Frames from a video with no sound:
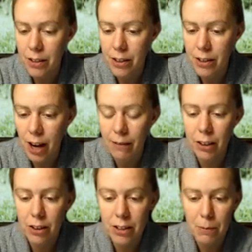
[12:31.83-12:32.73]
dive a
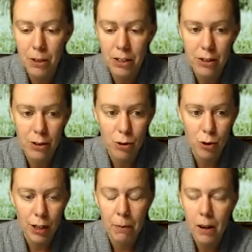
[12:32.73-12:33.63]
little deeper into this
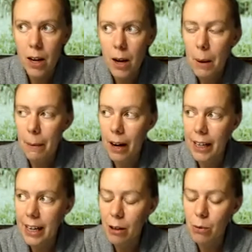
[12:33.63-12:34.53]
dream, but I
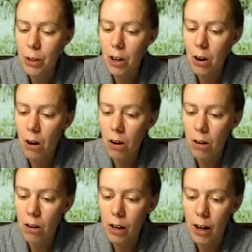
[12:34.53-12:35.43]
can't
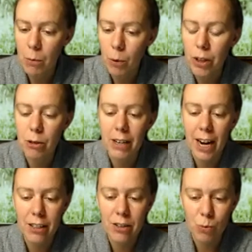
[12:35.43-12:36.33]
recall what the
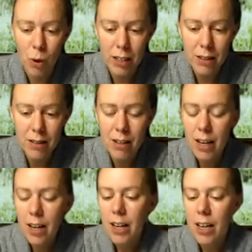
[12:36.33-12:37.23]
reaction was
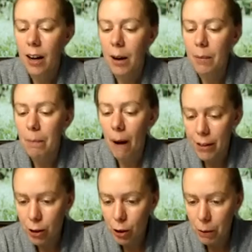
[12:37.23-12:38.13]
by
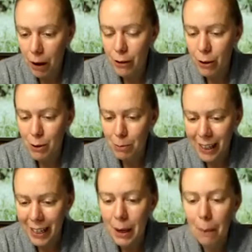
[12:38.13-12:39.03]
the group after it was
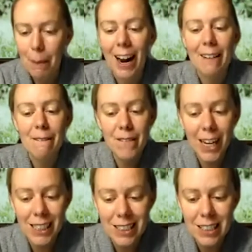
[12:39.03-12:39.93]
played. But I
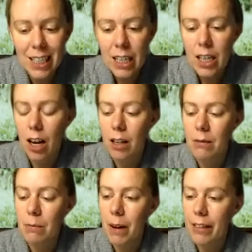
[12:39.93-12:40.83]
felt
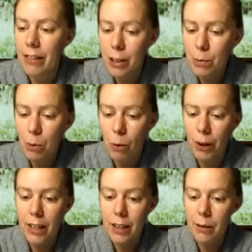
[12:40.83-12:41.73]
at this
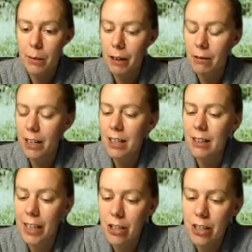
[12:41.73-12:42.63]
point in my
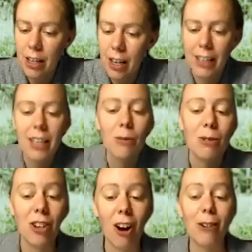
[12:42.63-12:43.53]
recollection, like it
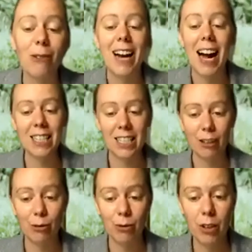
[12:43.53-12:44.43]
was non-reactive,